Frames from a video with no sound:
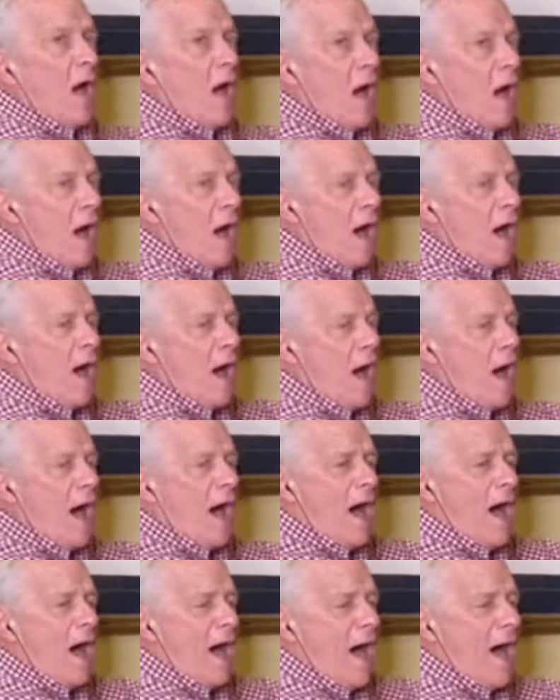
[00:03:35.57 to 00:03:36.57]
a
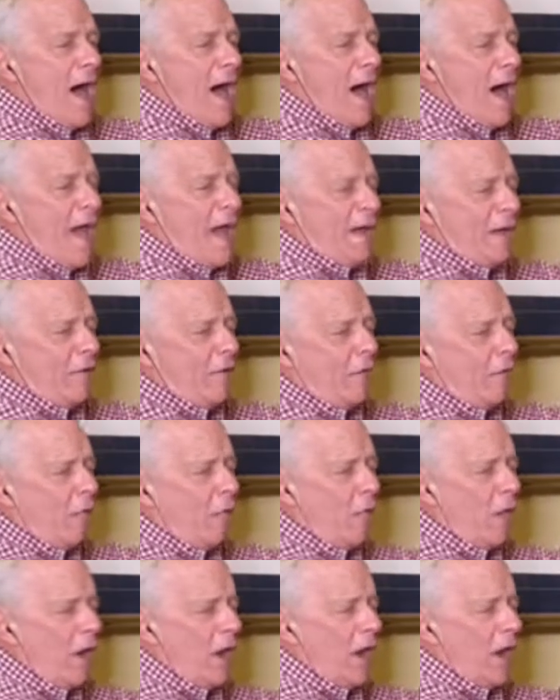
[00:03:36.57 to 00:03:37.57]

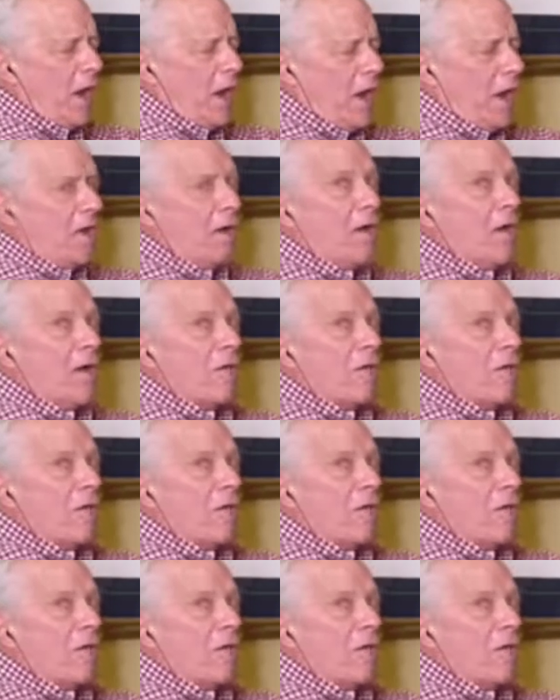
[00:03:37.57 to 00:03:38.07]
highway